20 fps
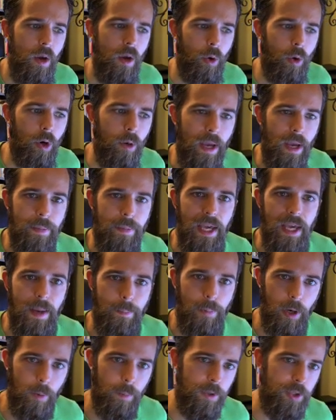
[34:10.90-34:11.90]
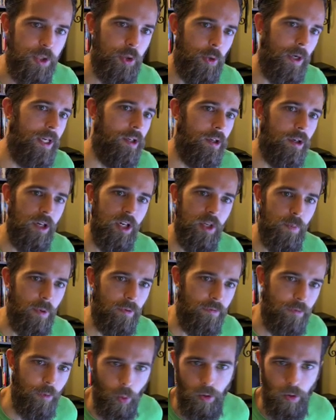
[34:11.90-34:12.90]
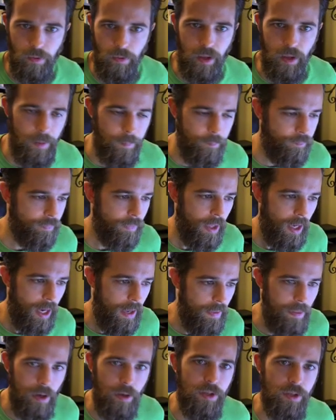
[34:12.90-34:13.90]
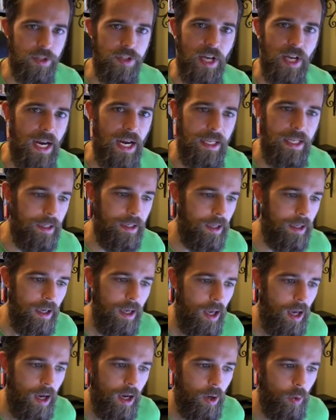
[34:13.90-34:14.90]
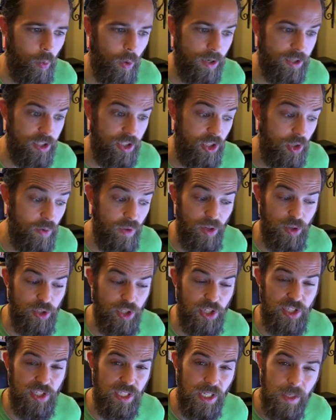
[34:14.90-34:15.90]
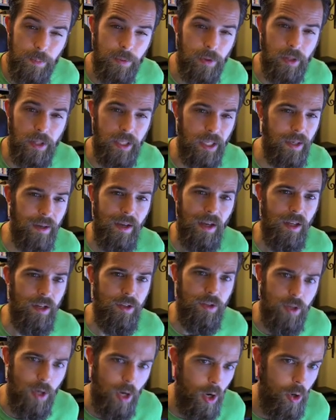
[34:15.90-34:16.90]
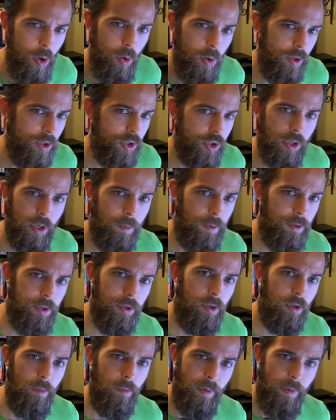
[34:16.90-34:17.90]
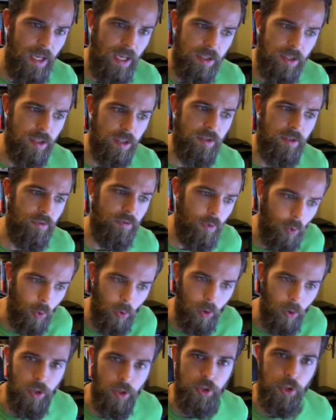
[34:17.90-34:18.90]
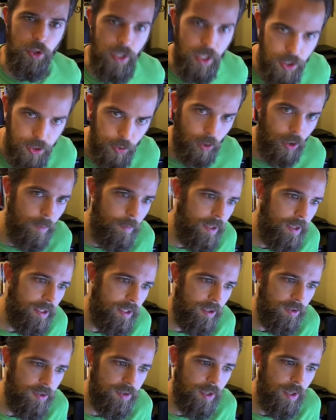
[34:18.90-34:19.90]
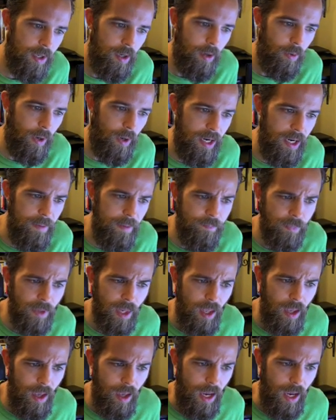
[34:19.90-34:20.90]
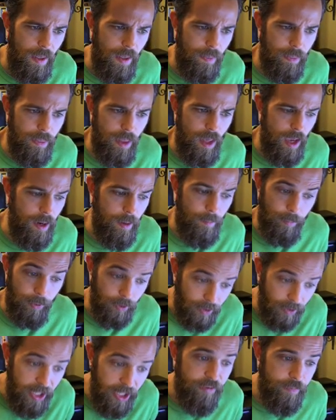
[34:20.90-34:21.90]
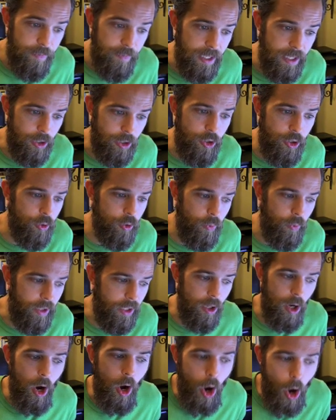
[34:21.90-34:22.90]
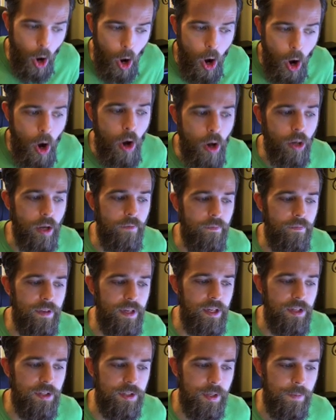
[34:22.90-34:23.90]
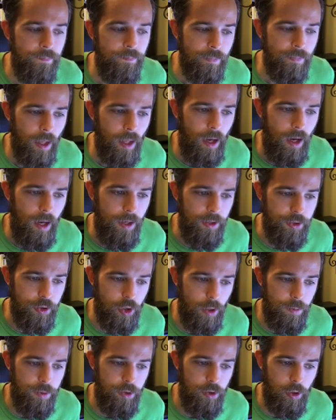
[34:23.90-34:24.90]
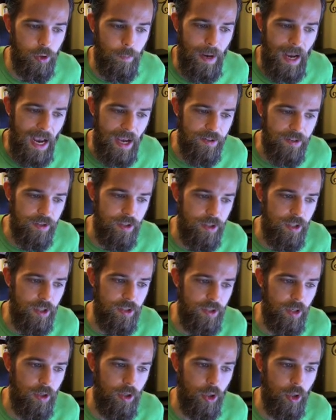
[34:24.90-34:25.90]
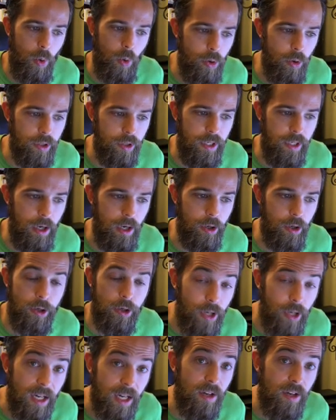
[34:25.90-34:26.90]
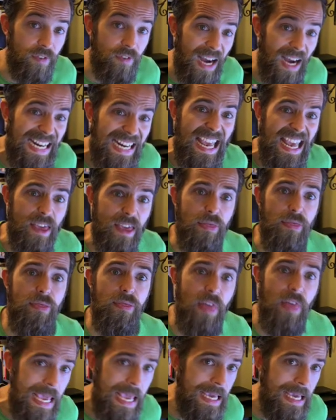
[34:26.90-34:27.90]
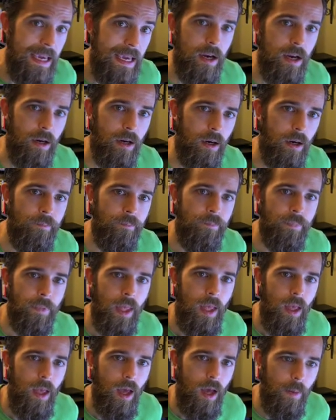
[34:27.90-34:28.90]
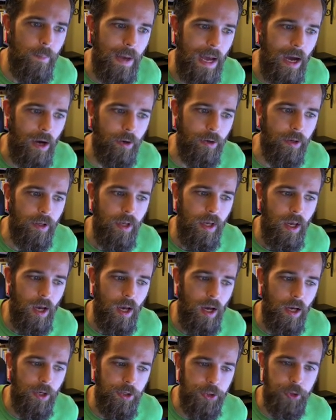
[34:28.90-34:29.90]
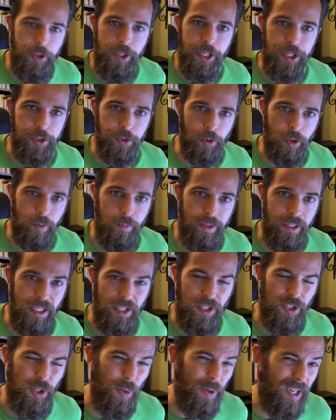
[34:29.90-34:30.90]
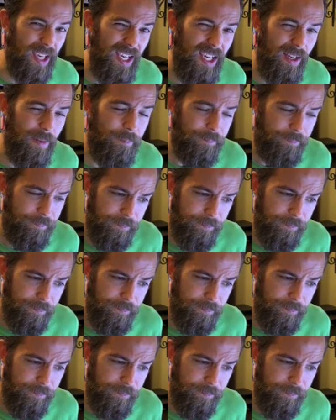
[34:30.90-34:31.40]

where maybe a perpetrator is before them and they're deciding uh, what to do. There's just simply no scriptural basis for judicial committees, right? And and believe me, you can read all of these. Uh, scriptural passages that are quoted here, you're not going to find a thing here about uh, judicial committees. So, again,